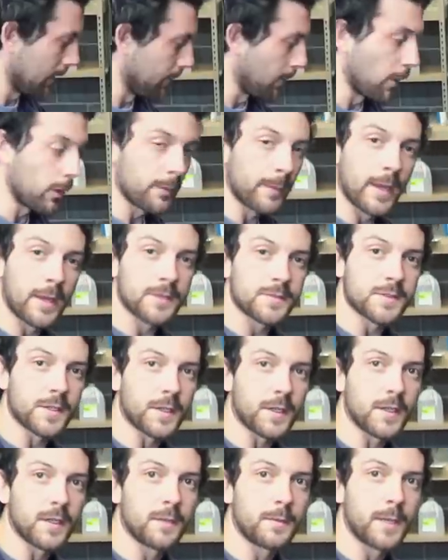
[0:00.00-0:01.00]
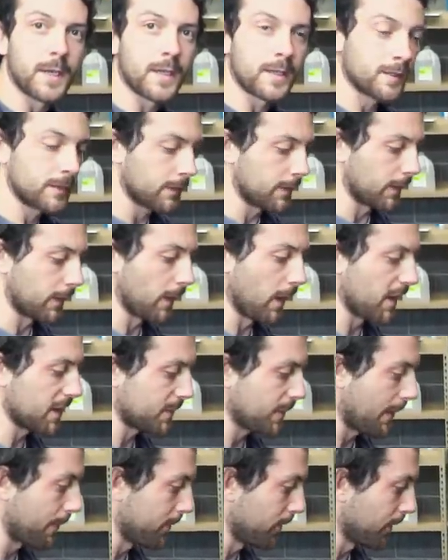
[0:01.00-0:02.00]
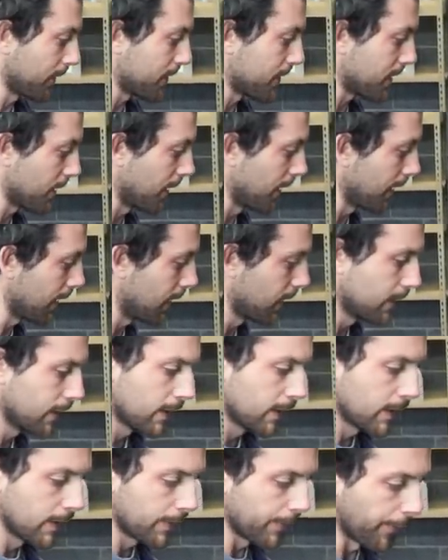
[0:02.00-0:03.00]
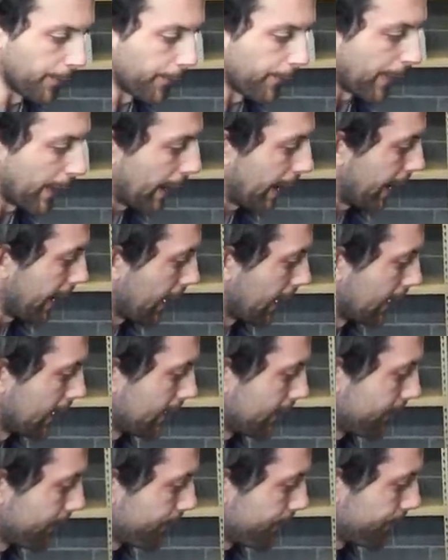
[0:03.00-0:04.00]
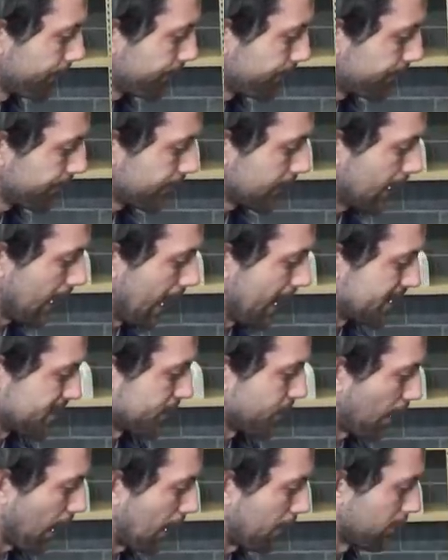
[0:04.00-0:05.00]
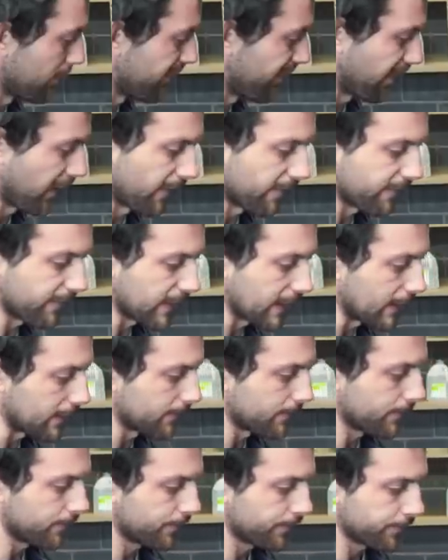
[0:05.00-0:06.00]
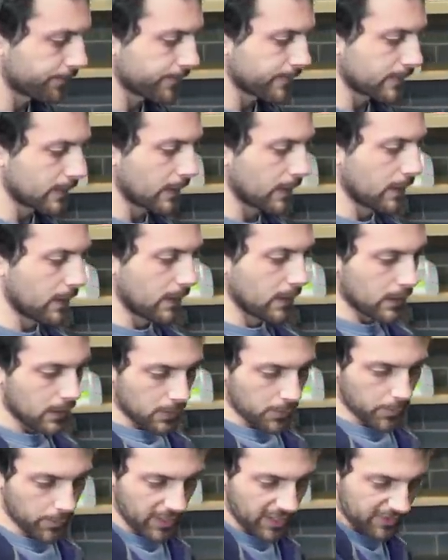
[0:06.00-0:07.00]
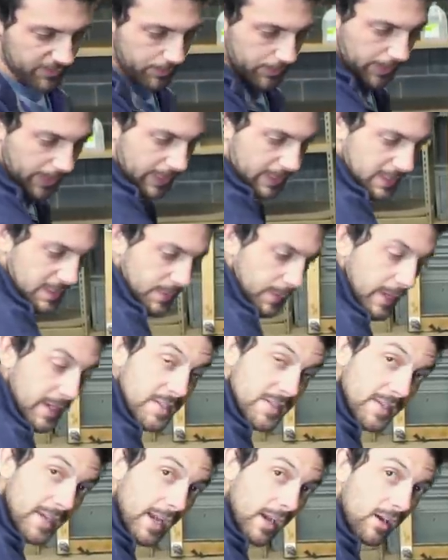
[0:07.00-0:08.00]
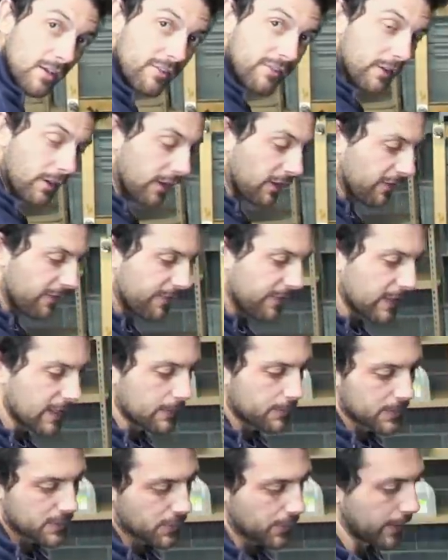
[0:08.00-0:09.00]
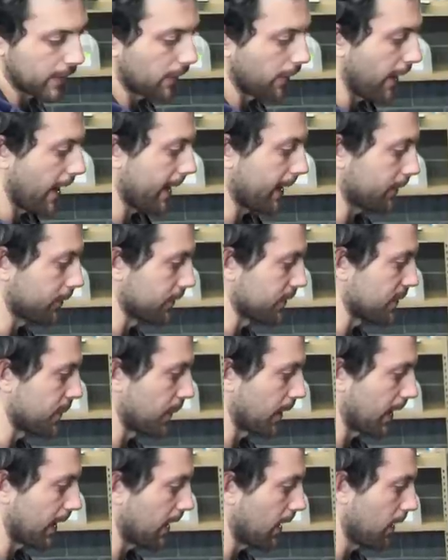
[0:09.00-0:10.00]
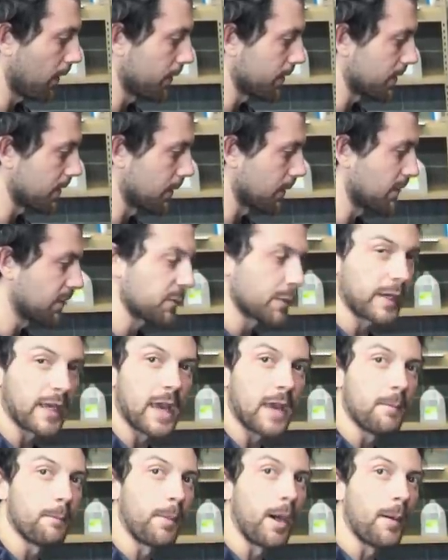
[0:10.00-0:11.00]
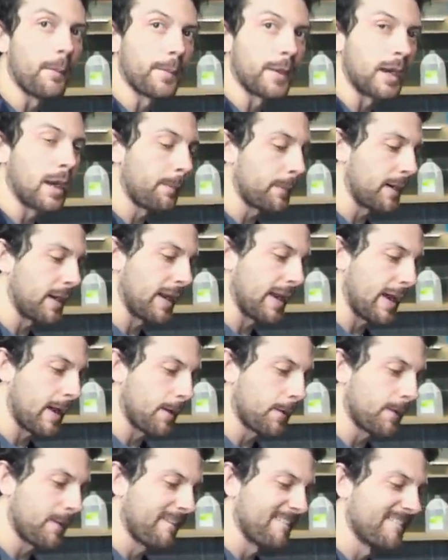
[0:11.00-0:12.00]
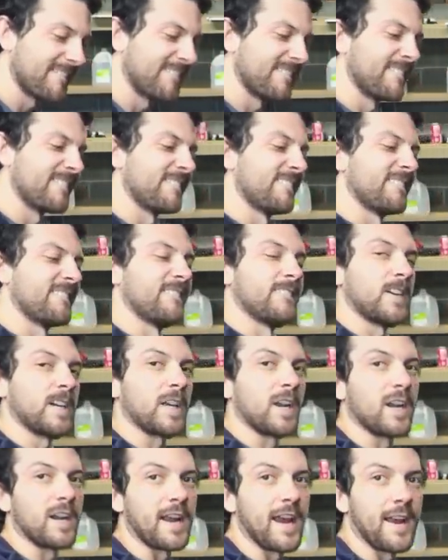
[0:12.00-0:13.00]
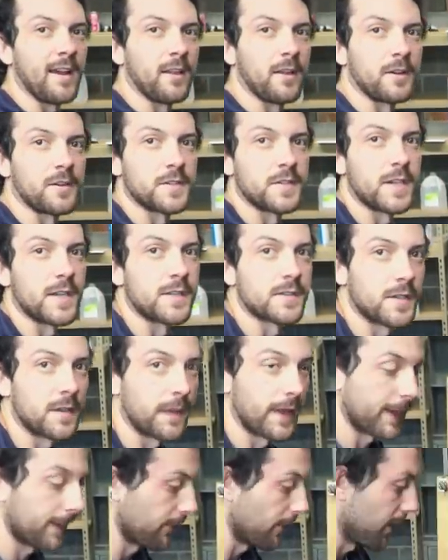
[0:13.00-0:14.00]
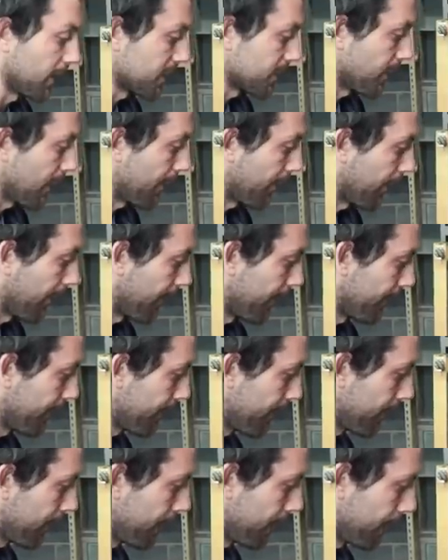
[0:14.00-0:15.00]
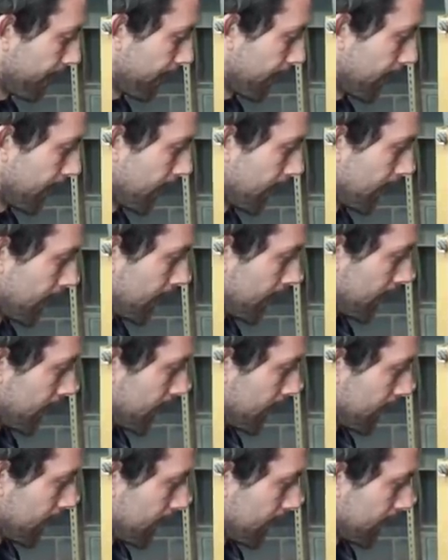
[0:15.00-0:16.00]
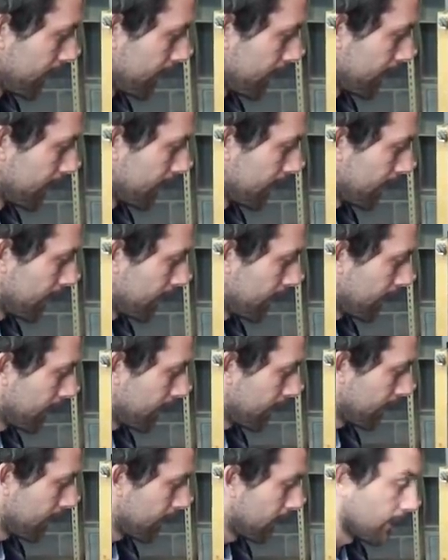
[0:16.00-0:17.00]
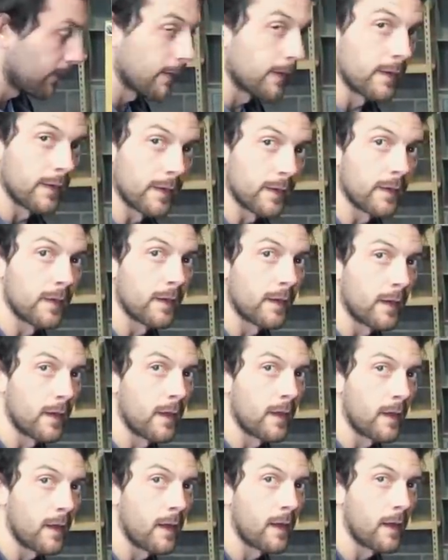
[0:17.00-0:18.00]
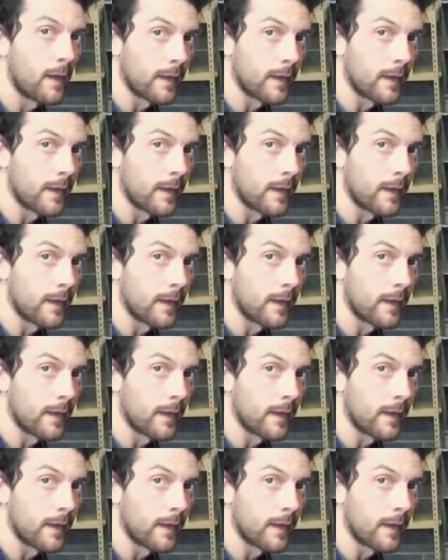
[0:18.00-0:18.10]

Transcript: Your motor mounts look good, man. Cross member looks good, but it's a problem for our feet. We have plenty of space now for our feet between our ankles, but I know as soon as we get bumping up and down, we're gonna nail our shins on that cross member. Yeah. My knees catch it on the cross cart.